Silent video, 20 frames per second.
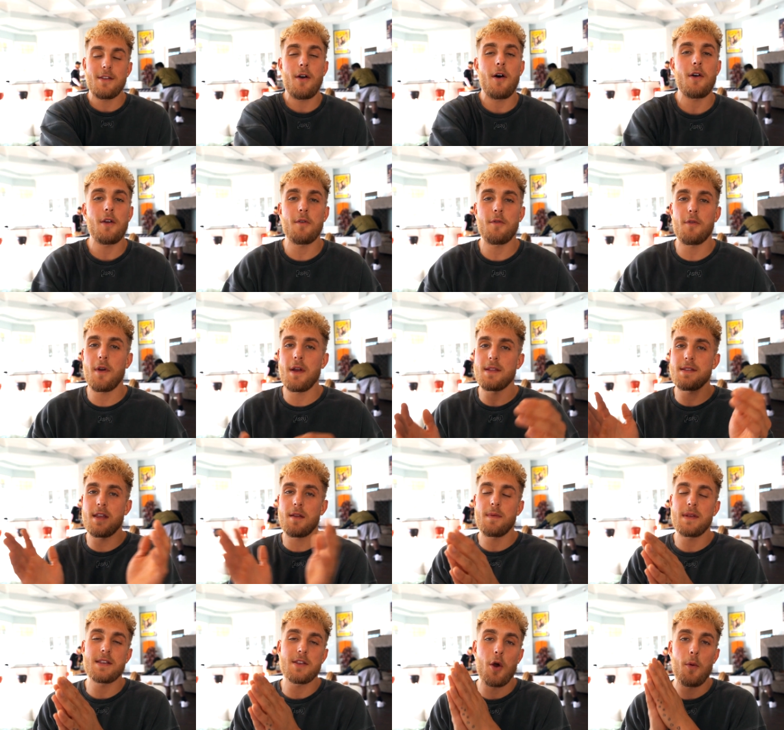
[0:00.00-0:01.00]
it to all your friends.
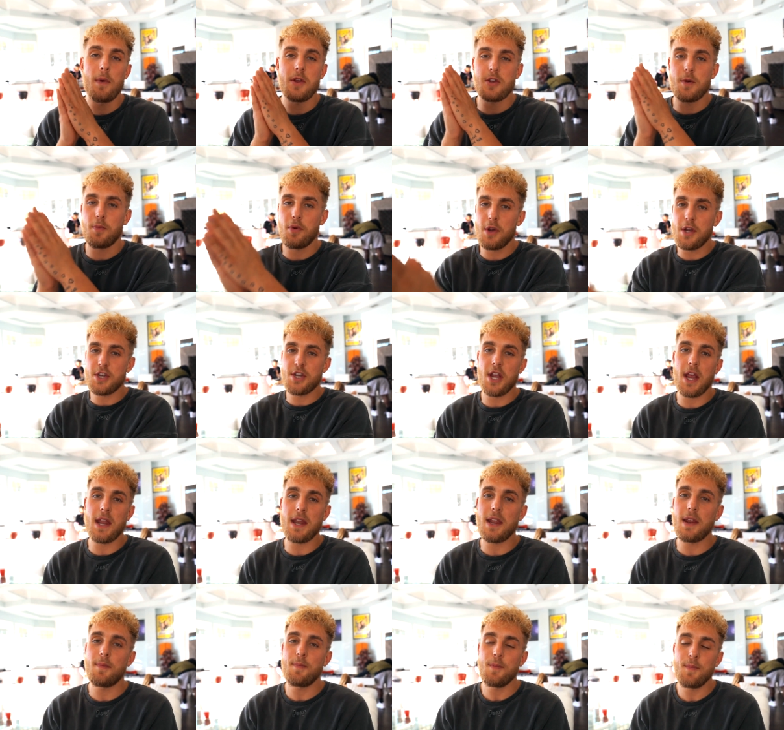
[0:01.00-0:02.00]
That'd be so much
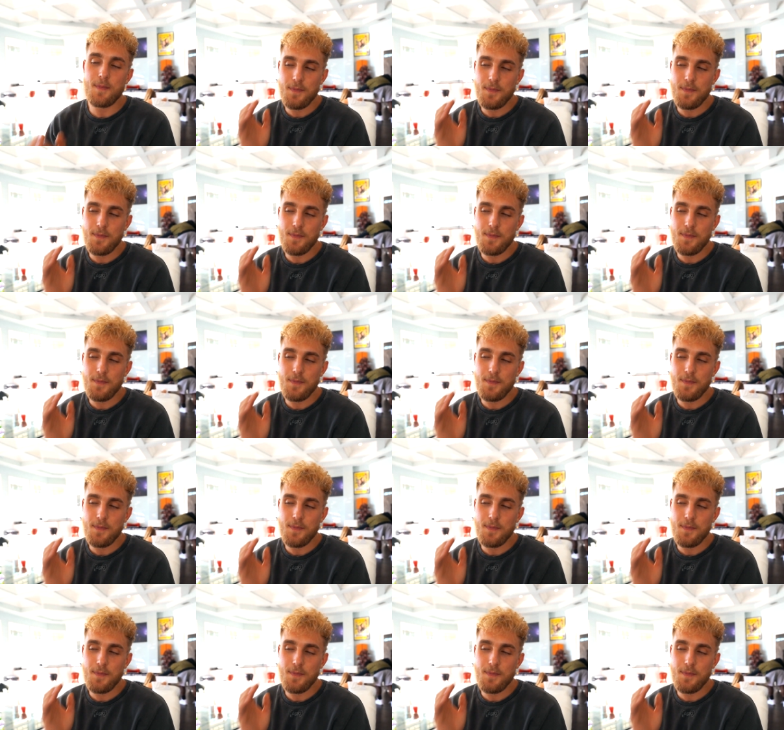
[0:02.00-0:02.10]
appreciated.